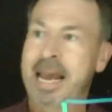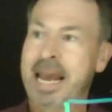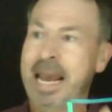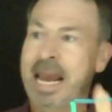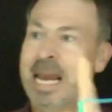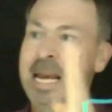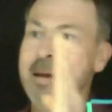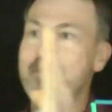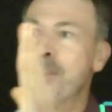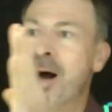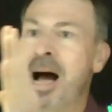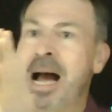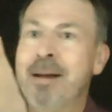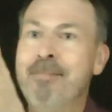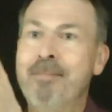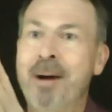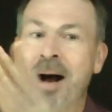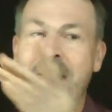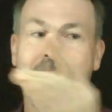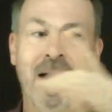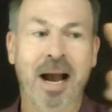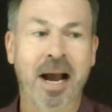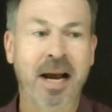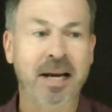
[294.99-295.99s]
In my
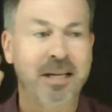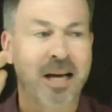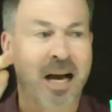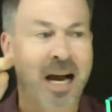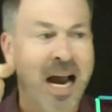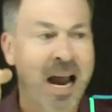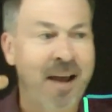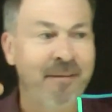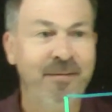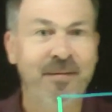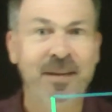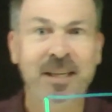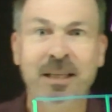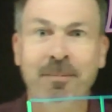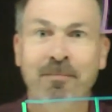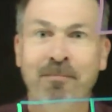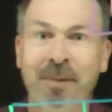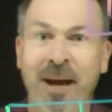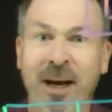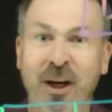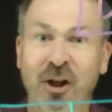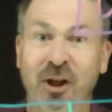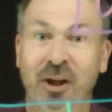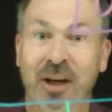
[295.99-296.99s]
mind, I have this
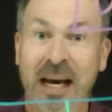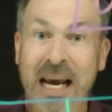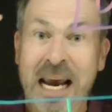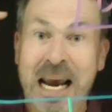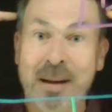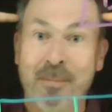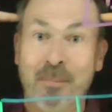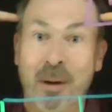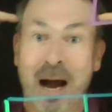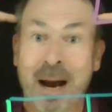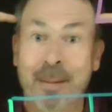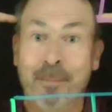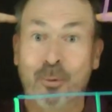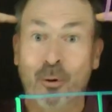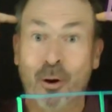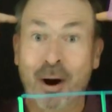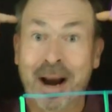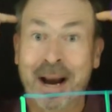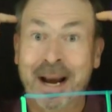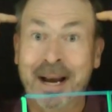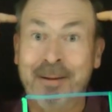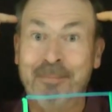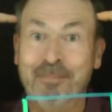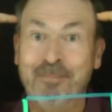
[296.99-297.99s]
picture in my
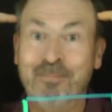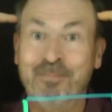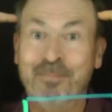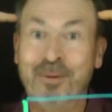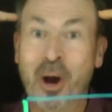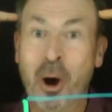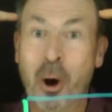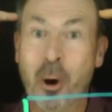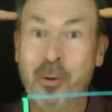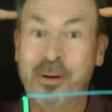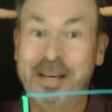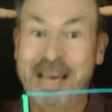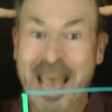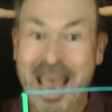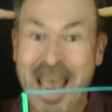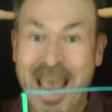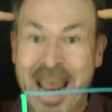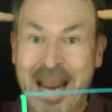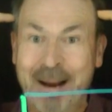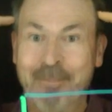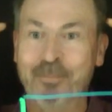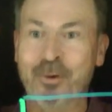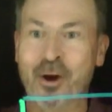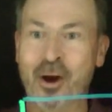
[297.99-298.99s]
brain.
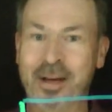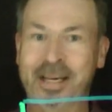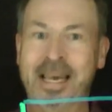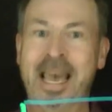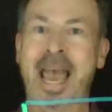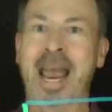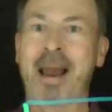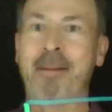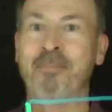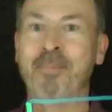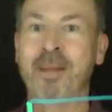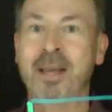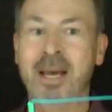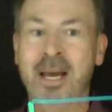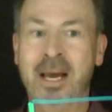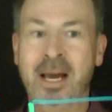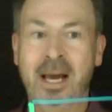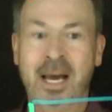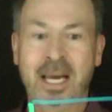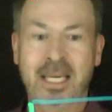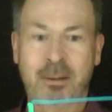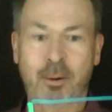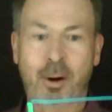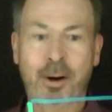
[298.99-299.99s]
Okay.
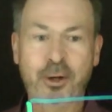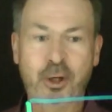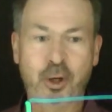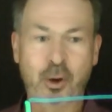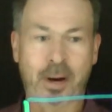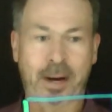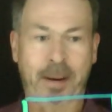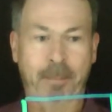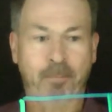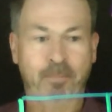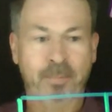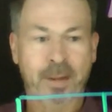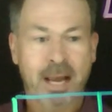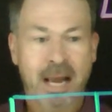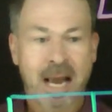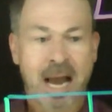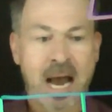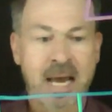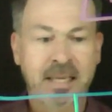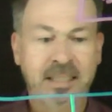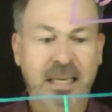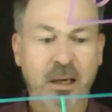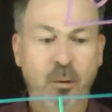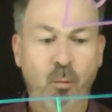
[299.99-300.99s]
So what I'm doing,
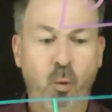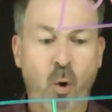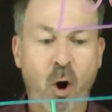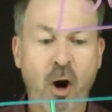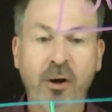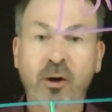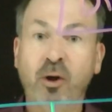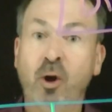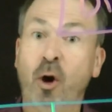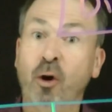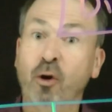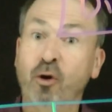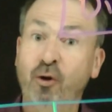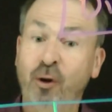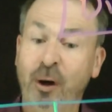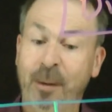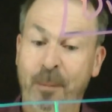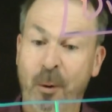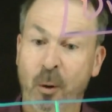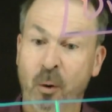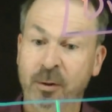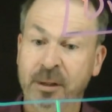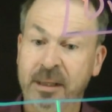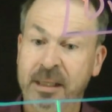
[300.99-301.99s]
asking what got
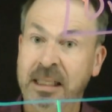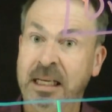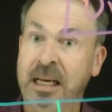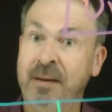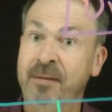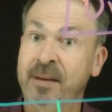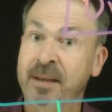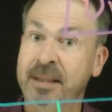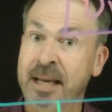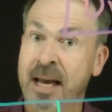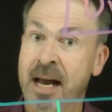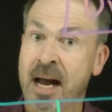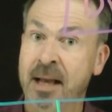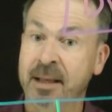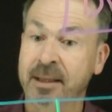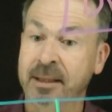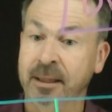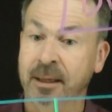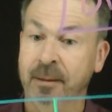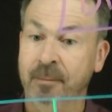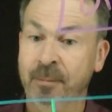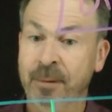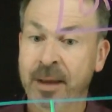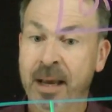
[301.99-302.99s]
tripled to get this
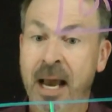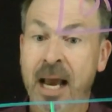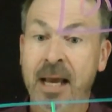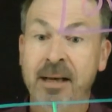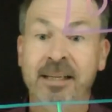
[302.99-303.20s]
answer.